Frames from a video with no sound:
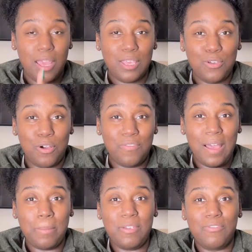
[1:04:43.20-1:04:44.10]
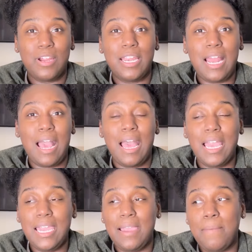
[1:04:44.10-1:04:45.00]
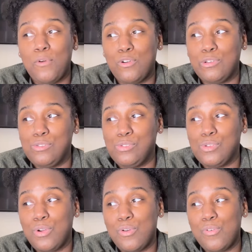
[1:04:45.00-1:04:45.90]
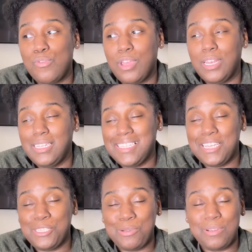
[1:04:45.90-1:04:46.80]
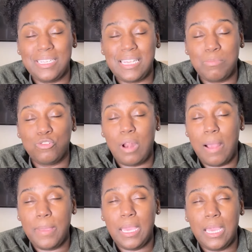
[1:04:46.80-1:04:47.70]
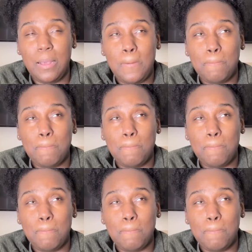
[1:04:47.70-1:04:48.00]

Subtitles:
you gonna find me, friend? I am also, y'all need to stay tuned because I'm dropping